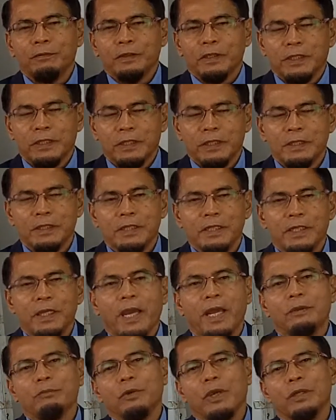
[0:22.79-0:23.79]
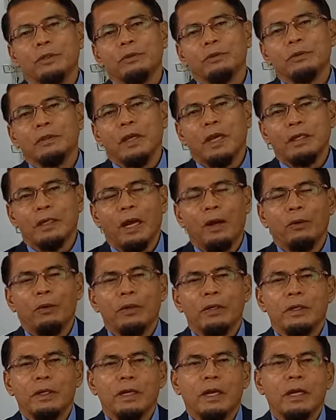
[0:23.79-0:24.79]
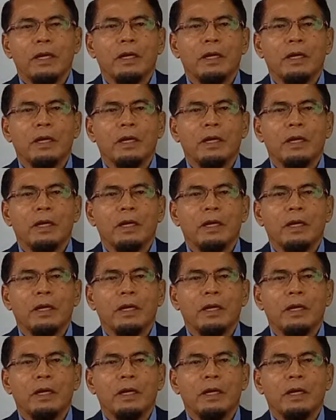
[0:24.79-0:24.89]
in this year, and we are now